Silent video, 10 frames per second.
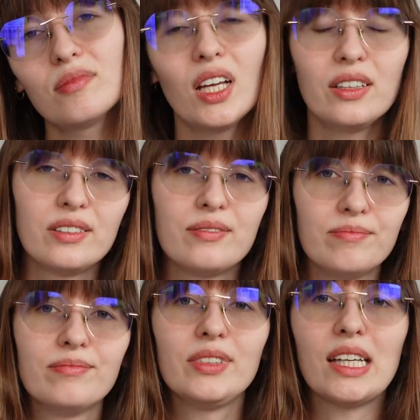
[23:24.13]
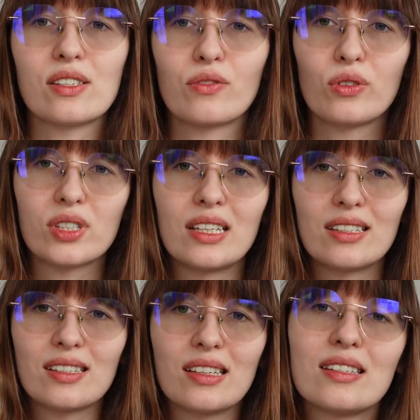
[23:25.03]
And yes, of course, I
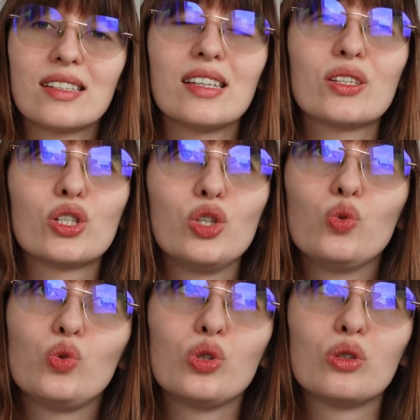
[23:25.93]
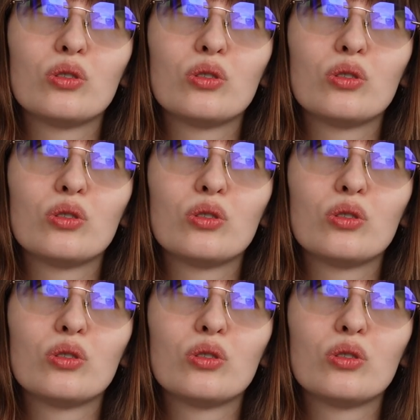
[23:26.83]
understand they suit